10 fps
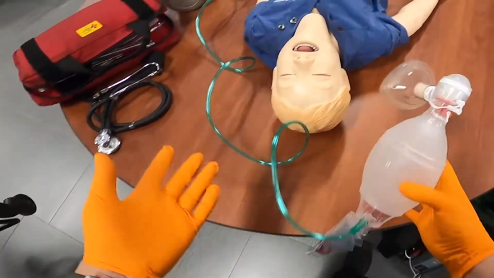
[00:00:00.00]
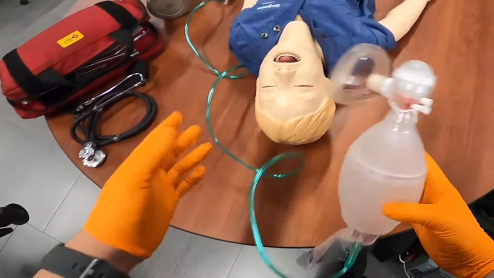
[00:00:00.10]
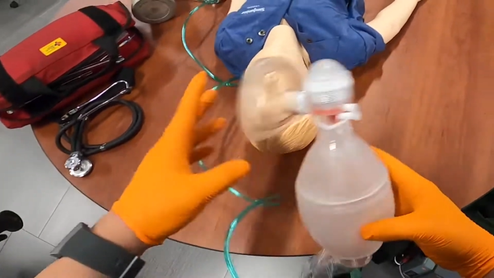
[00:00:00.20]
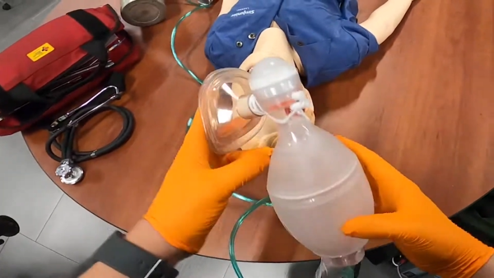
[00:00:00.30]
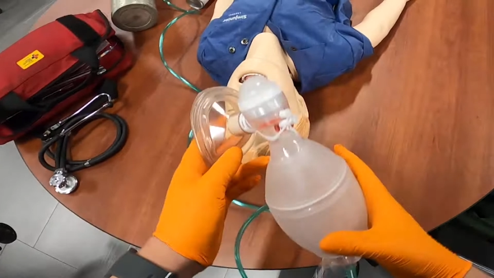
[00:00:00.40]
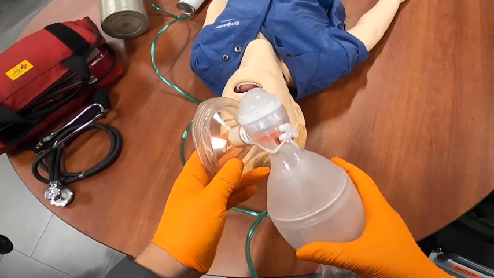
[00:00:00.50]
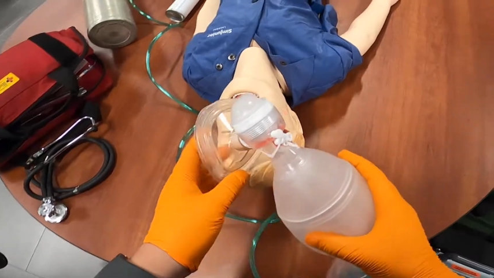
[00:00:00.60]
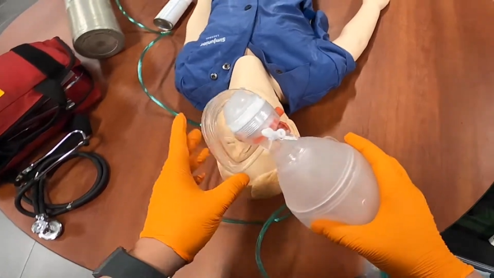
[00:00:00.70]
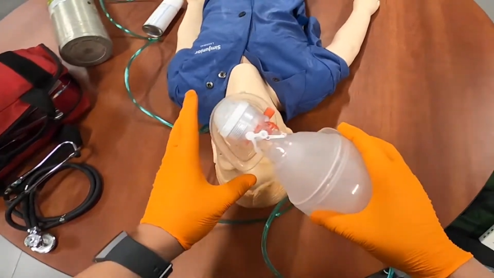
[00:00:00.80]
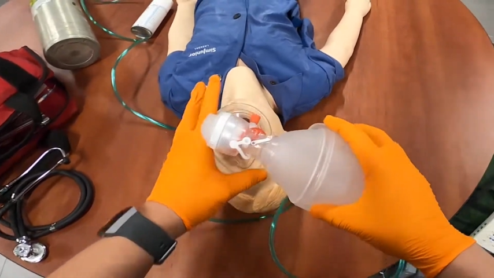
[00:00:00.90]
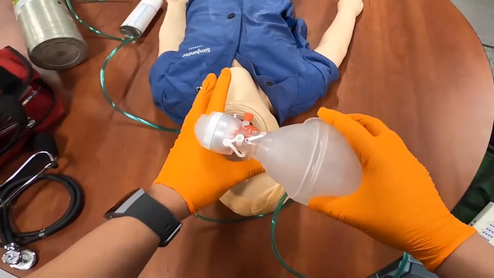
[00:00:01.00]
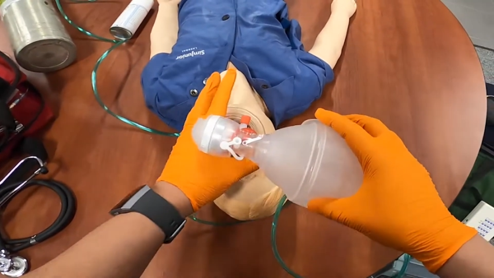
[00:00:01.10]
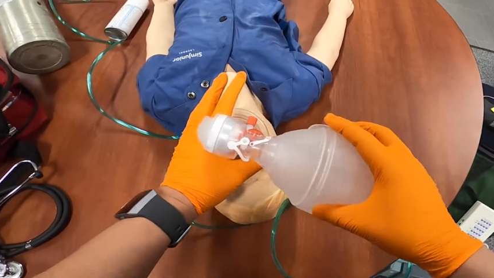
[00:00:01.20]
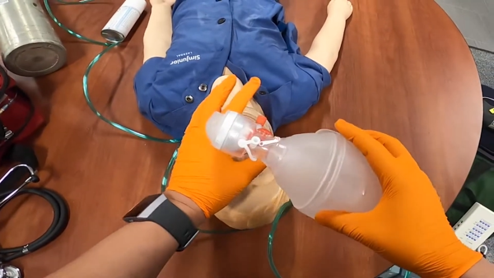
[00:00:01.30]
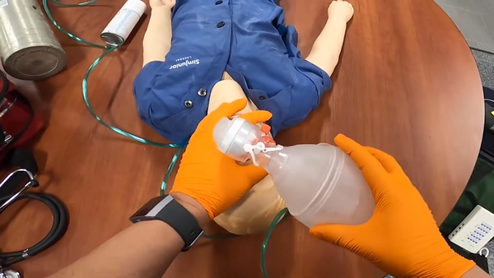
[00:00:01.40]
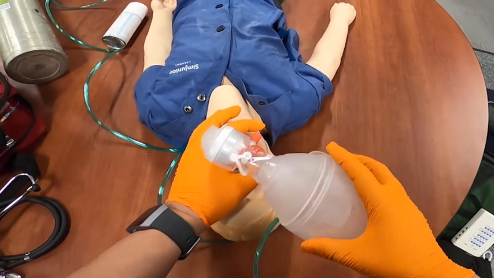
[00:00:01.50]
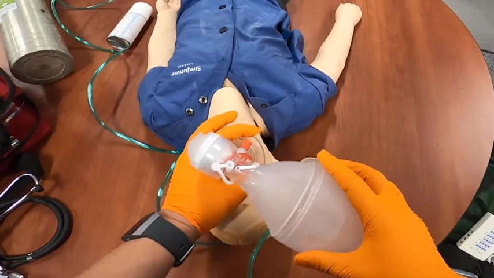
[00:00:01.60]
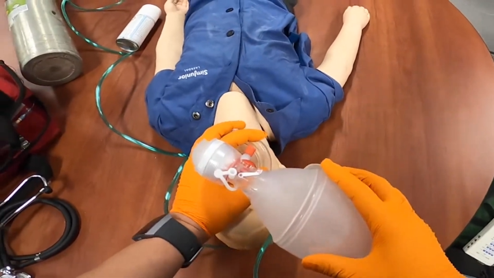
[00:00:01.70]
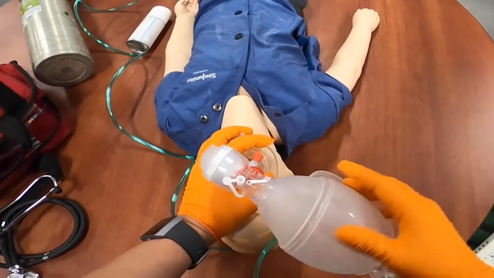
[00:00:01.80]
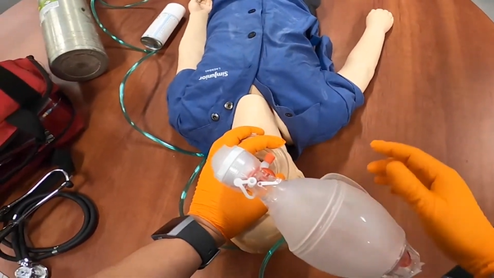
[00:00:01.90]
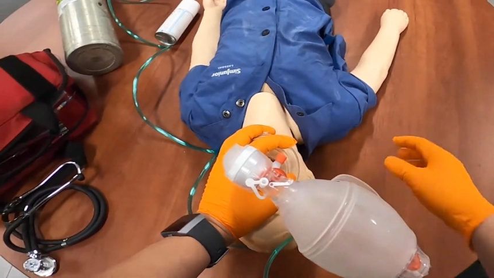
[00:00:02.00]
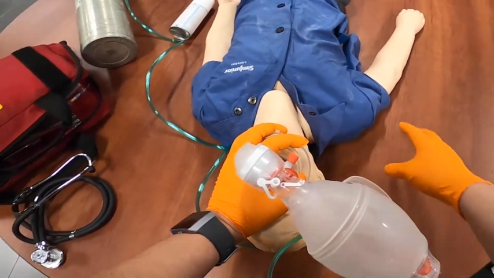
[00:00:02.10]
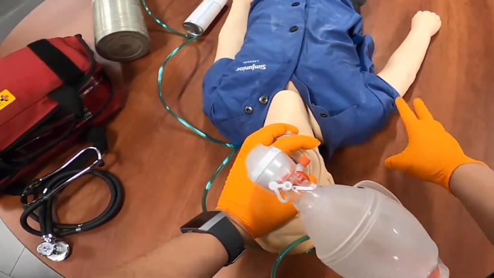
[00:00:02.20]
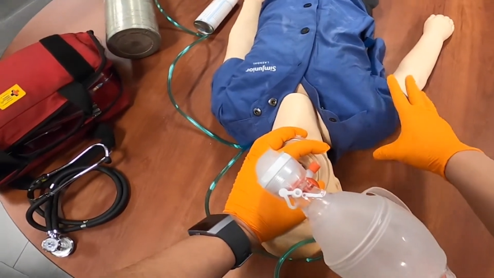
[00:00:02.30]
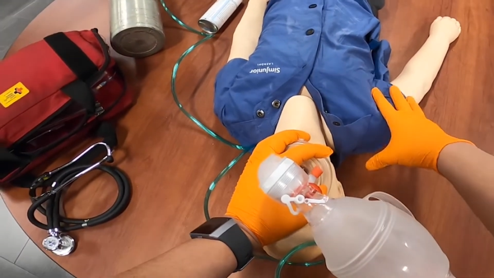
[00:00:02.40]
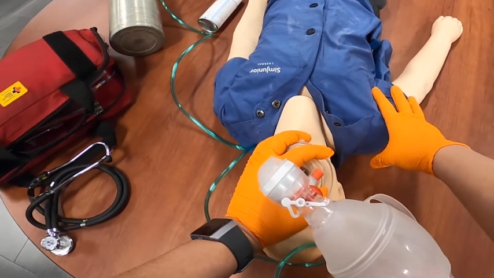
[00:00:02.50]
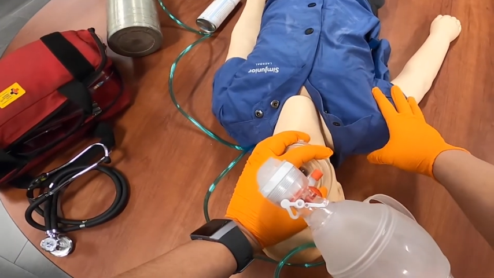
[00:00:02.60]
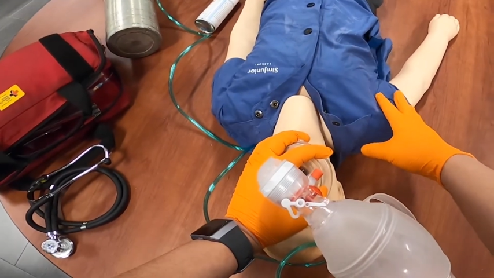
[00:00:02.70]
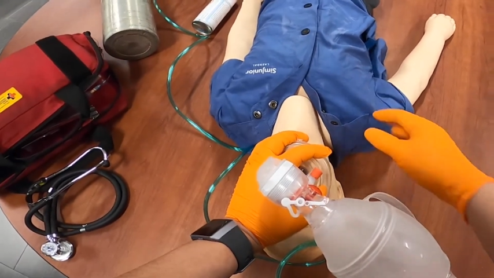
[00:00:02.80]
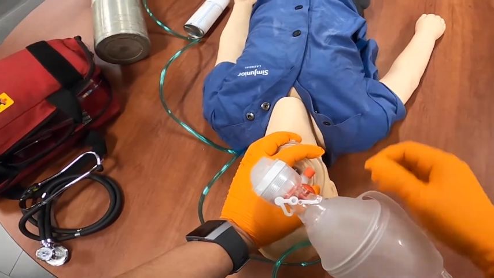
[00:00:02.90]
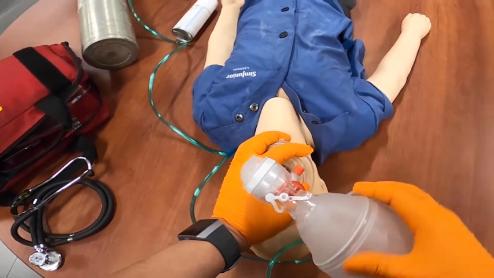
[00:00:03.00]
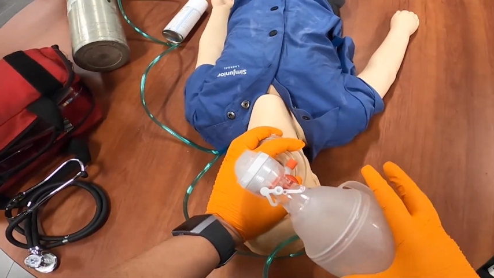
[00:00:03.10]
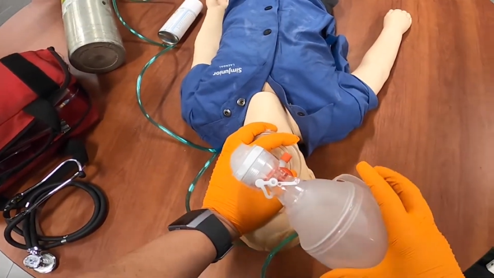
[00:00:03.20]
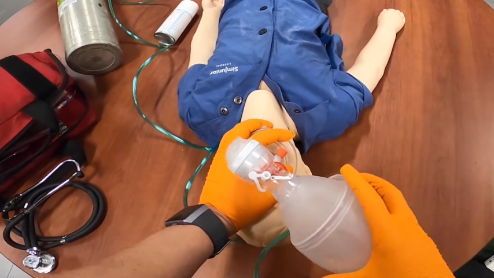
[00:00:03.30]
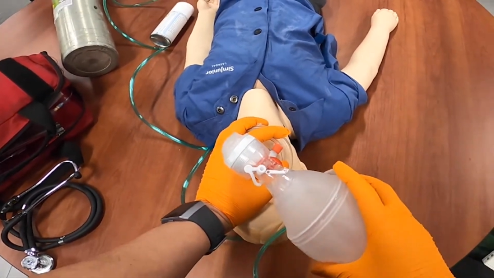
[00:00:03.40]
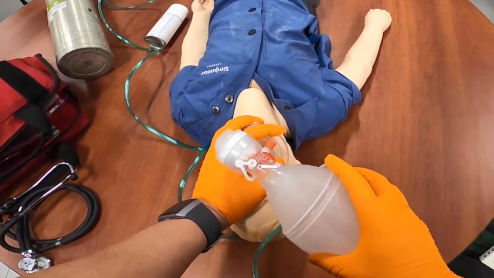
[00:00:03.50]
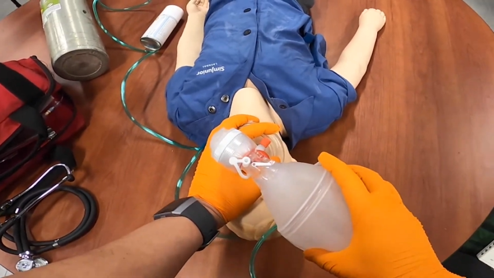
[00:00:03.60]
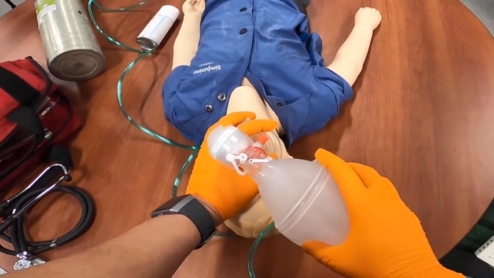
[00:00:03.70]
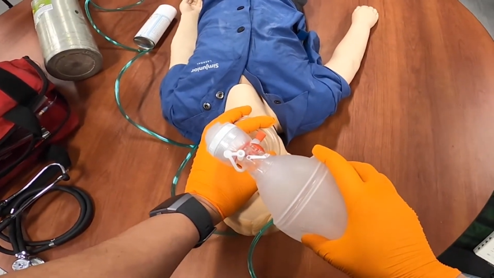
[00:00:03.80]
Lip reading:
No face is visible, so there are no lips to read.